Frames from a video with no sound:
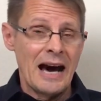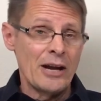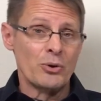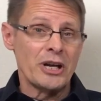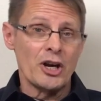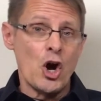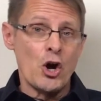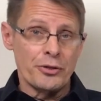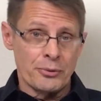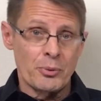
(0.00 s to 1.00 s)
I don't get
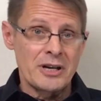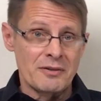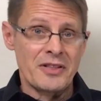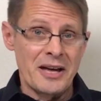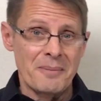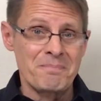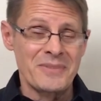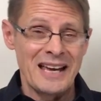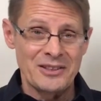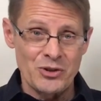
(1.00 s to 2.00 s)
all 3 of them
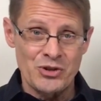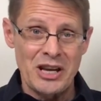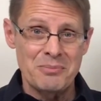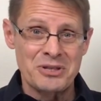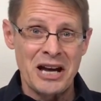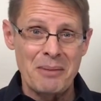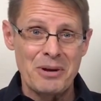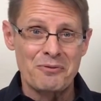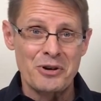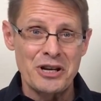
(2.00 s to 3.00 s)
at the same time
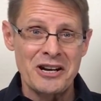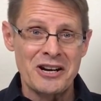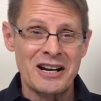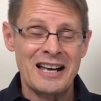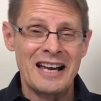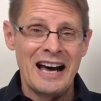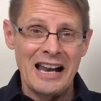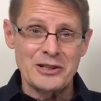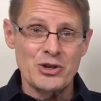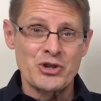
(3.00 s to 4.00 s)
every year. I
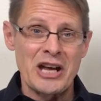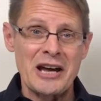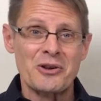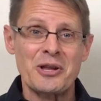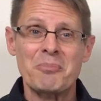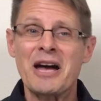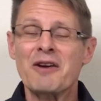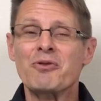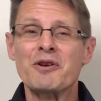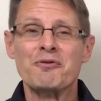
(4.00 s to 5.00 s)
like to stagger them
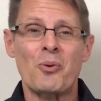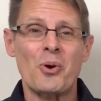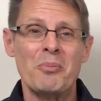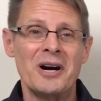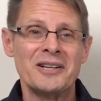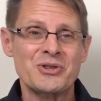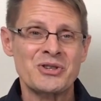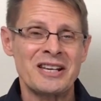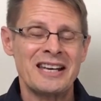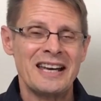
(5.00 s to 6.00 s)
every 4
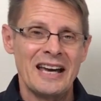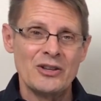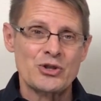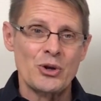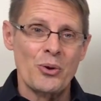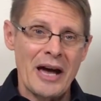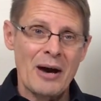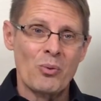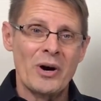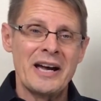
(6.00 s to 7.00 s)
months. And so
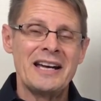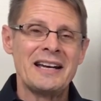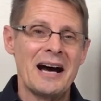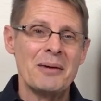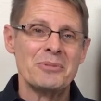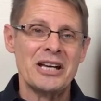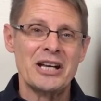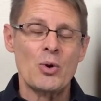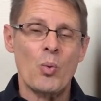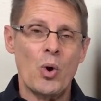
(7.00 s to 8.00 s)
that way I'm
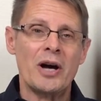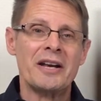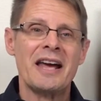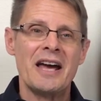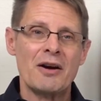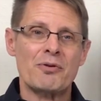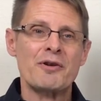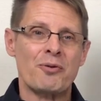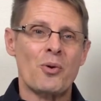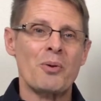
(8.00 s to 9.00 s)
getting one
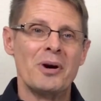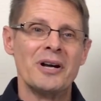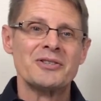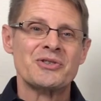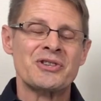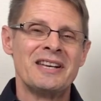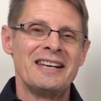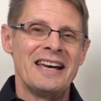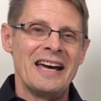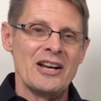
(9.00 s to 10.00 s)
every 4 months,
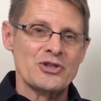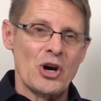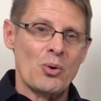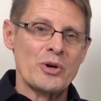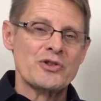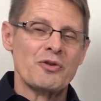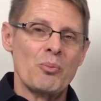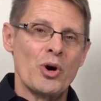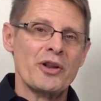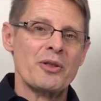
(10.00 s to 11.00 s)
and it's always
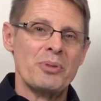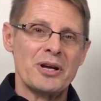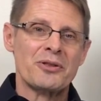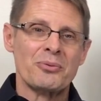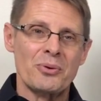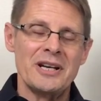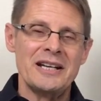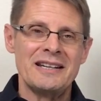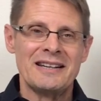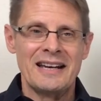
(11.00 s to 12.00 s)
from one of the big
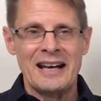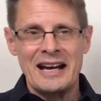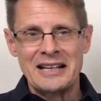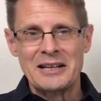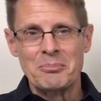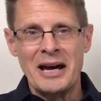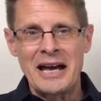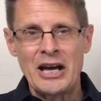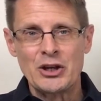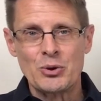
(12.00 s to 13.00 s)
3, and I get my
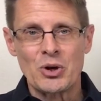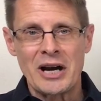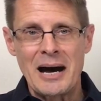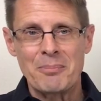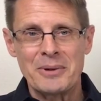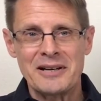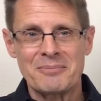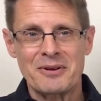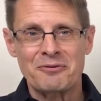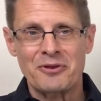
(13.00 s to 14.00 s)
annual
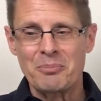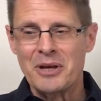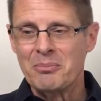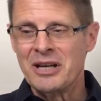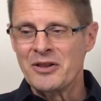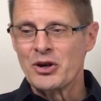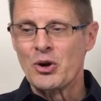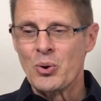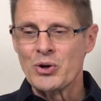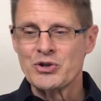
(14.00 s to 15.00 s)
copy from them in the
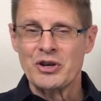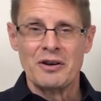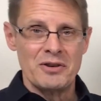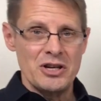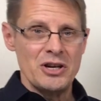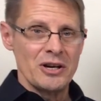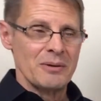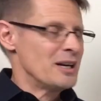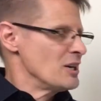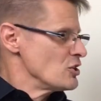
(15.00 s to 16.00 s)
course of a
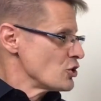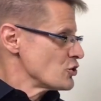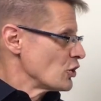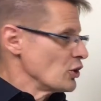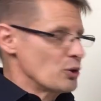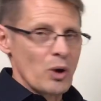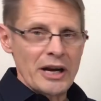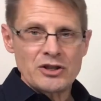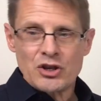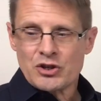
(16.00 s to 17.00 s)
year. Just a good
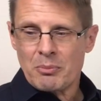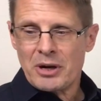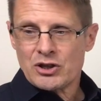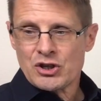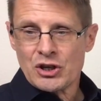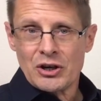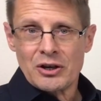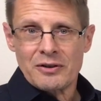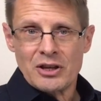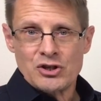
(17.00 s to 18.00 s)
way just to make
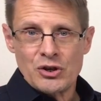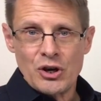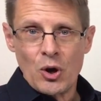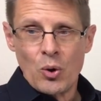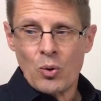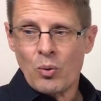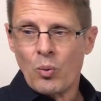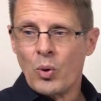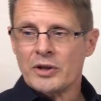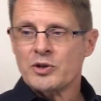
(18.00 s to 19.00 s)
sure that you know
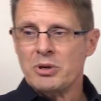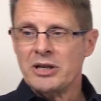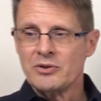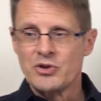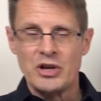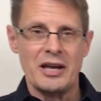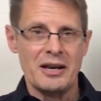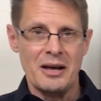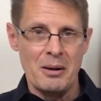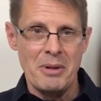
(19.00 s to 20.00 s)
what's being
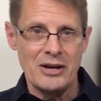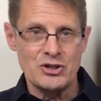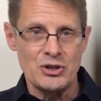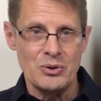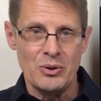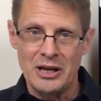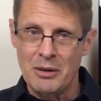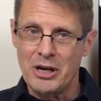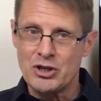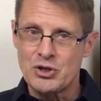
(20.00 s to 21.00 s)
said about you and
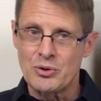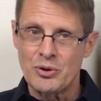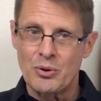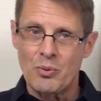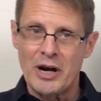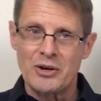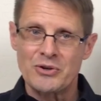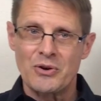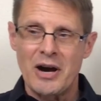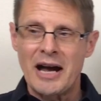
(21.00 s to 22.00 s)
to make sure that the
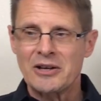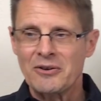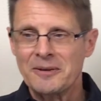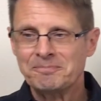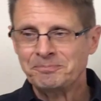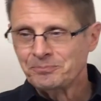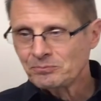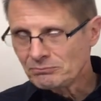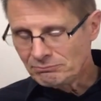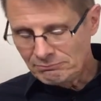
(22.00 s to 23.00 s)
records are accurate.
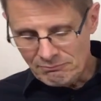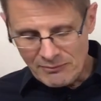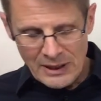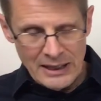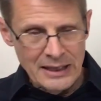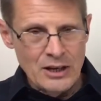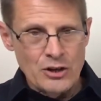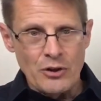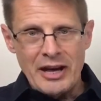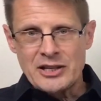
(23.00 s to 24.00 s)

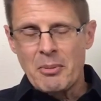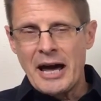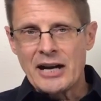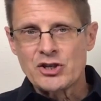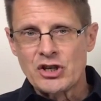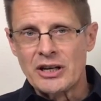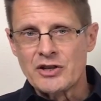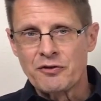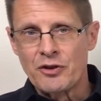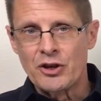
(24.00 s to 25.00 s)
So that's my action
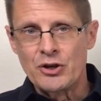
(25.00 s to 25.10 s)
list for the